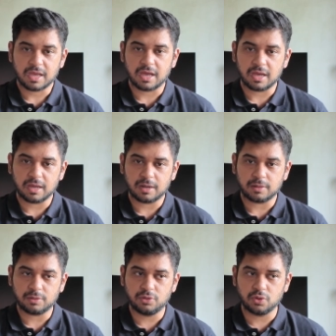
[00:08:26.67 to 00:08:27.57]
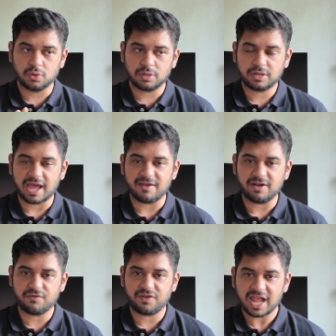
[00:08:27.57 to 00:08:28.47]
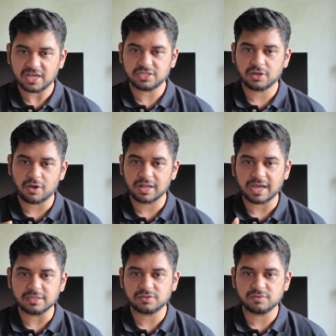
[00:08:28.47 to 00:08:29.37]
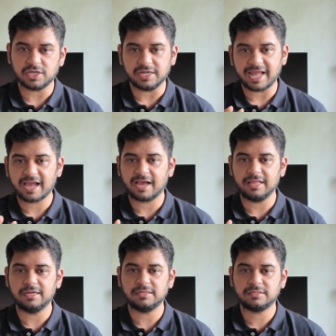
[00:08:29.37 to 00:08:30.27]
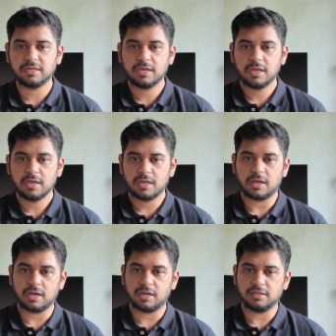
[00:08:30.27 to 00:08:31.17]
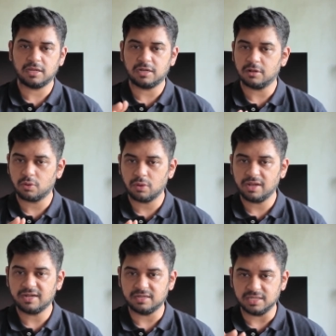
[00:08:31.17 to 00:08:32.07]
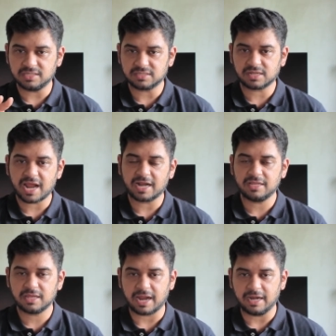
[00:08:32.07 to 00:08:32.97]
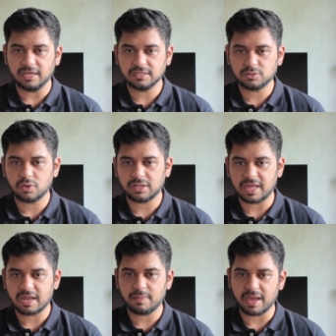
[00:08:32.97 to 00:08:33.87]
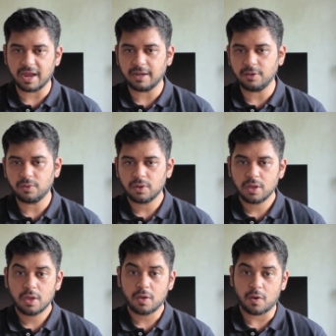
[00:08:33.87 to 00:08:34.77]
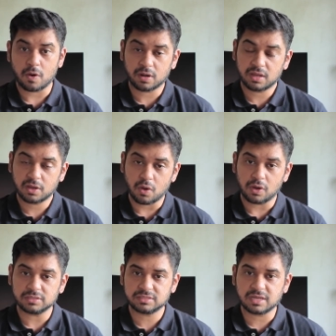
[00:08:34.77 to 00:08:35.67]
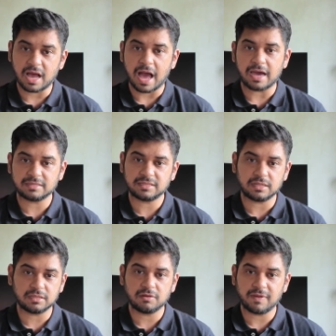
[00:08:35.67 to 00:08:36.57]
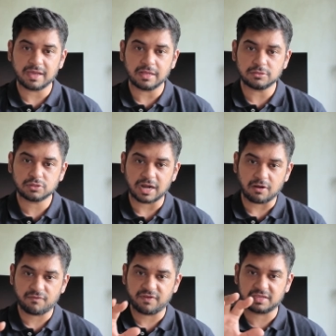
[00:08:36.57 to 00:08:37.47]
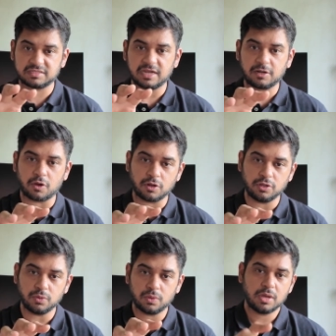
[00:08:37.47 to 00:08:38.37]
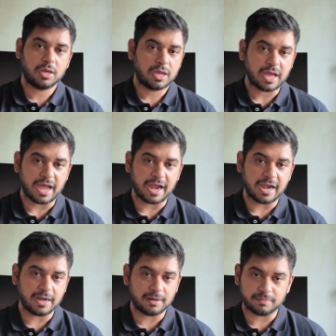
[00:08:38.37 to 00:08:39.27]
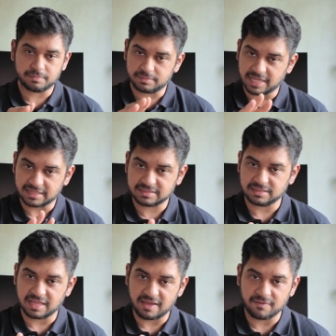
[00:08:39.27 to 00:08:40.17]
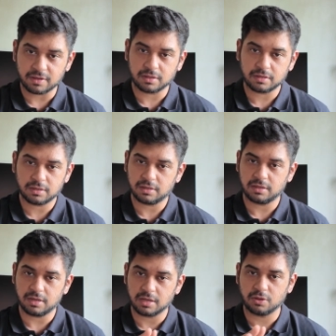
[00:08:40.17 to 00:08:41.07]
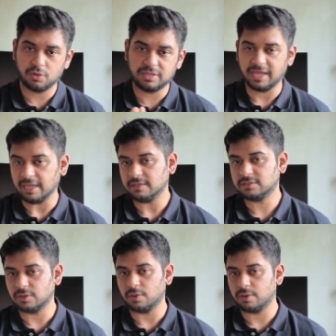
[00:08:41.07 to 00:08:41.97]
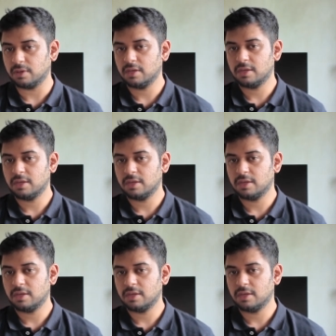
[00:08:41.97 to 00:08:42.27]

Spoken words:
Don't have it flashing all kinds of Jintak colors. It will only distract the riders who are there behind you or cause cars and other vehicles to kind of fixate on you, and that's never a good thing. So